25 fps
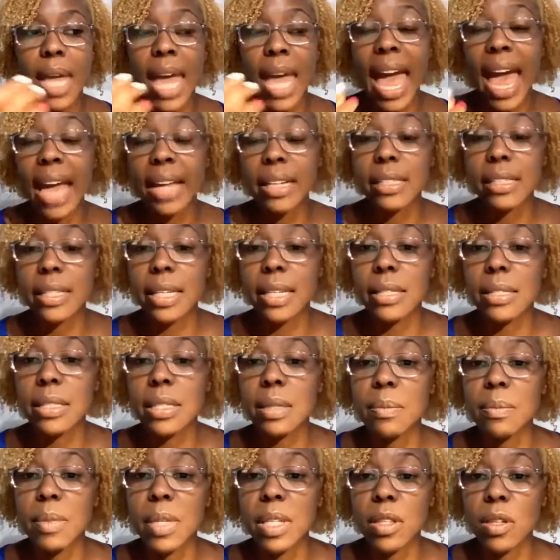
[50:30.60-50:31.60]
access
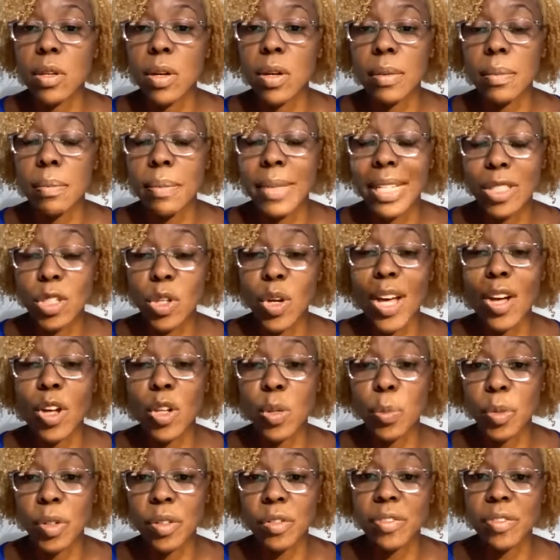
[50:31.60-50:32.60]
to mental
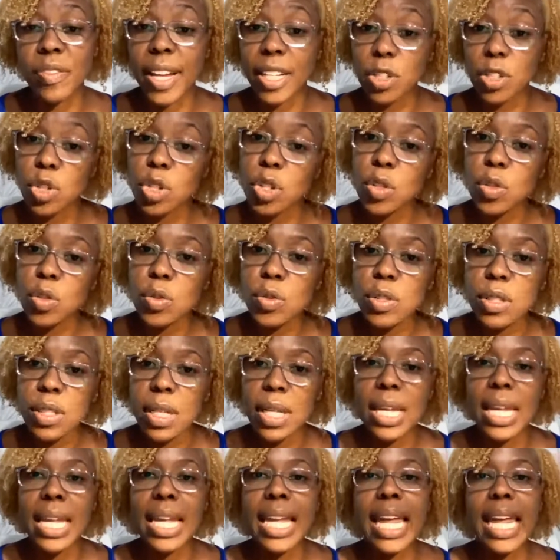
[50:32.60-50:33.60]
health professionals.
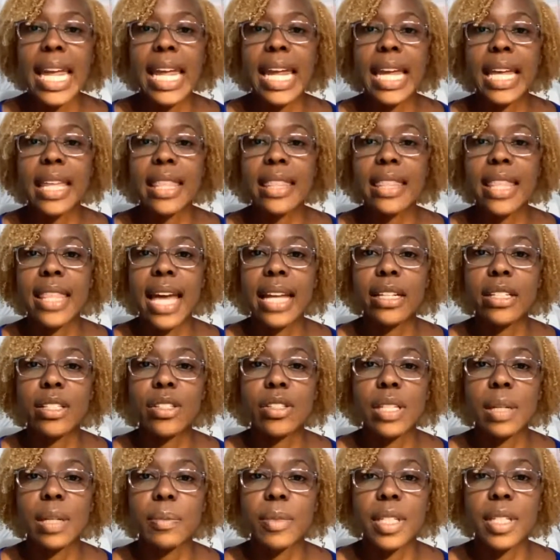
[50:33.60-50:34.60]
And that is
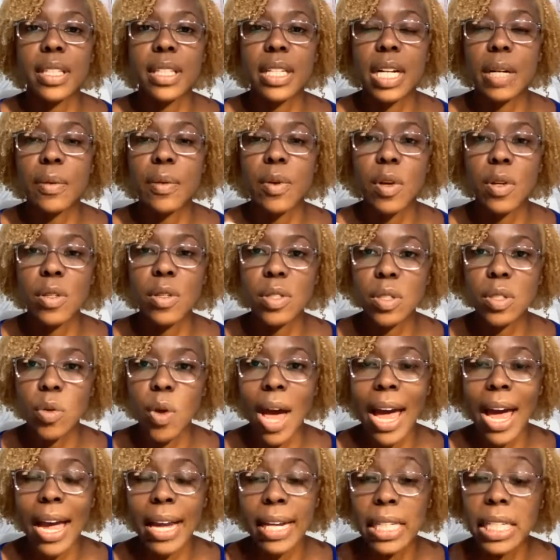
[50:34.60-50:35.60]
something that I would also
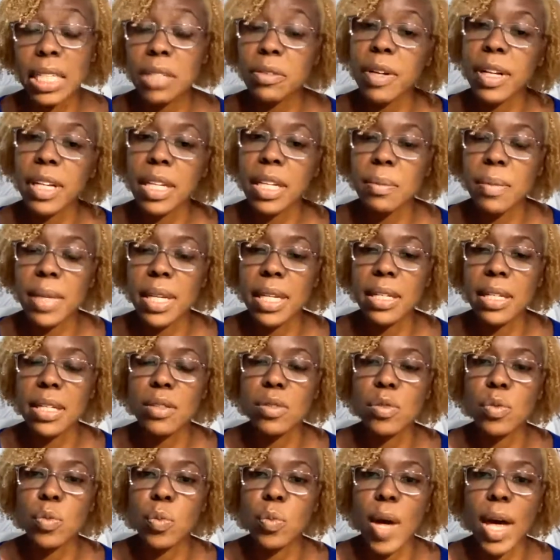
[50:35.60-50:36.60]
highly recommend
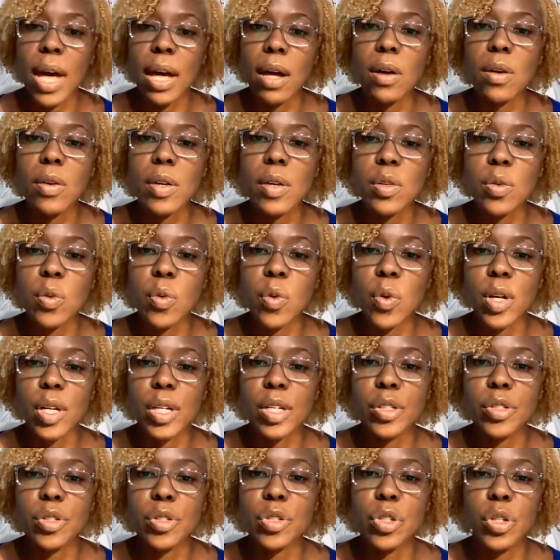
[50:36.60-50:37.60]
as well, in
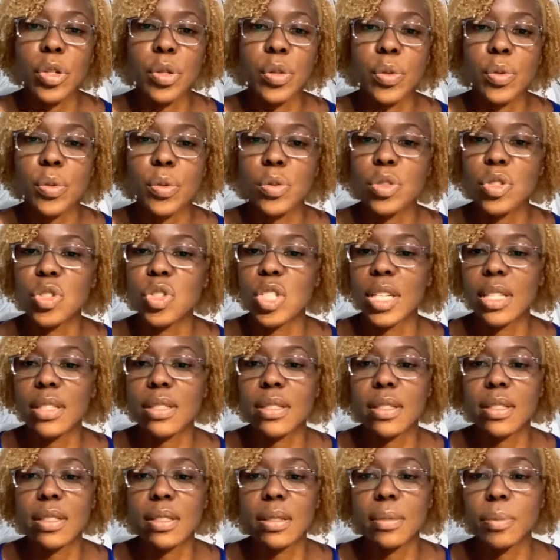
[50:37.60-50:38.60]
order to
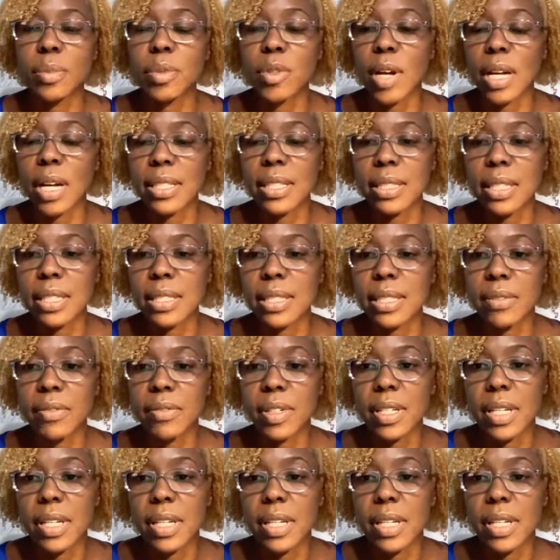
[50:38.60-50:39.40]
just process